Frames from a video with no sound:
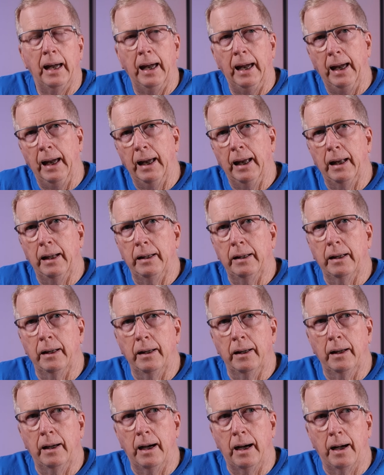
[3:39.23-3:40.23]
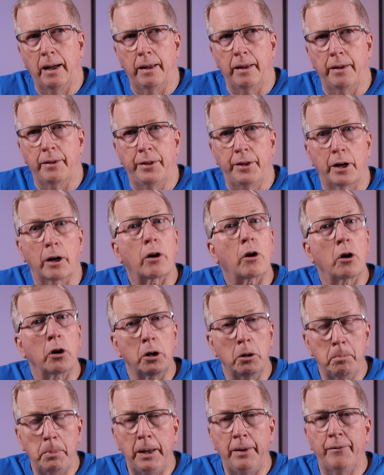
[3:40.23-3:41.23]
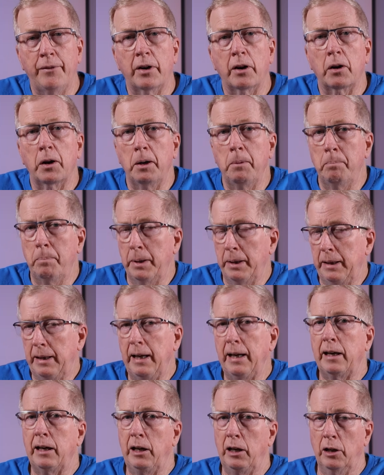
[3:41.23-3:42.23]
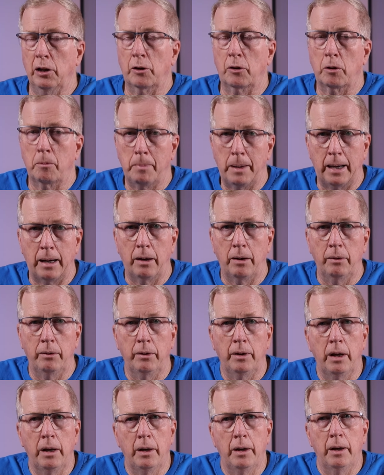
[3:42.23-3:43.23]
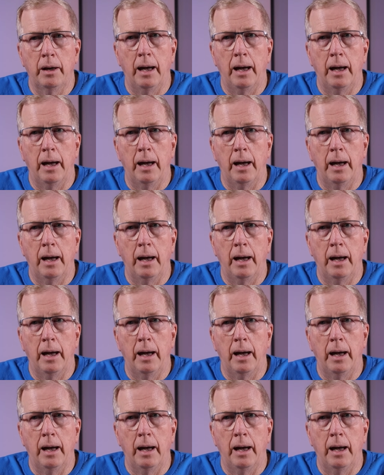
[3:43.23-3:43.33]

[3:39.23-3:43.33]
and they're going to be very particular about